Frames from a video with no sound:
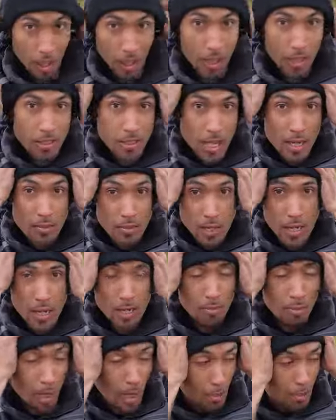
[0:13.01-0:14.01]
all types of
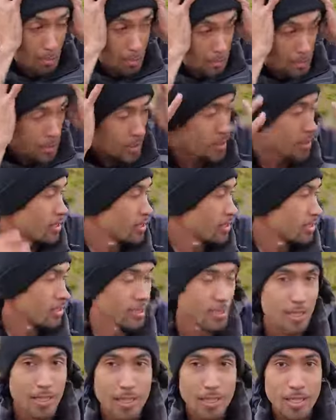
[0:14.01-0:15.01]
hair problems.
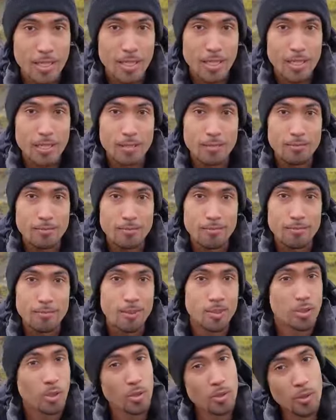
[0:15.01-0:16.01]

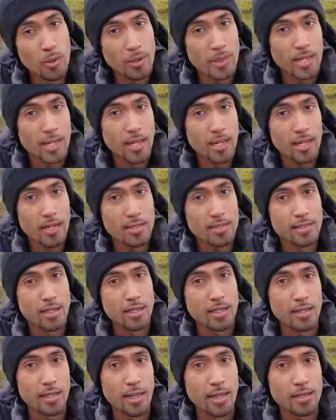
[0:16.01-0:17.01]
There's only one thing I gotta
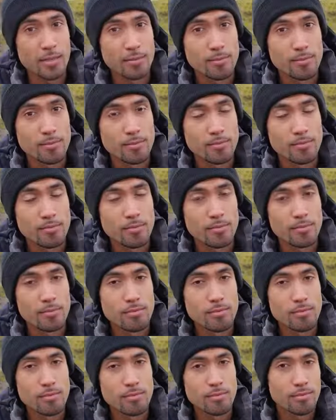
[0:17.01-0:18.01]
say to that.
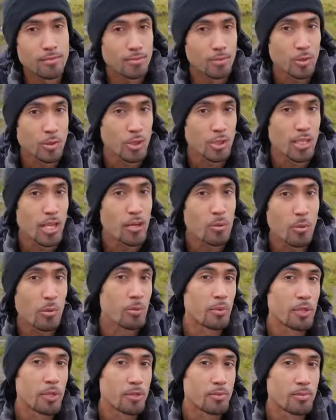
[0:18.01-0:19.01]
You can say
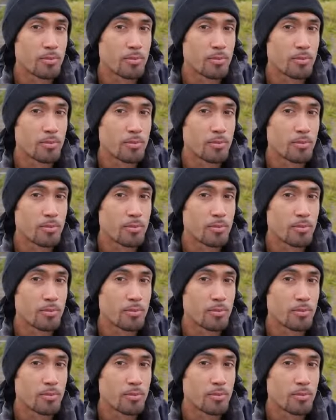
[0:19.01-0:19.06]
with me.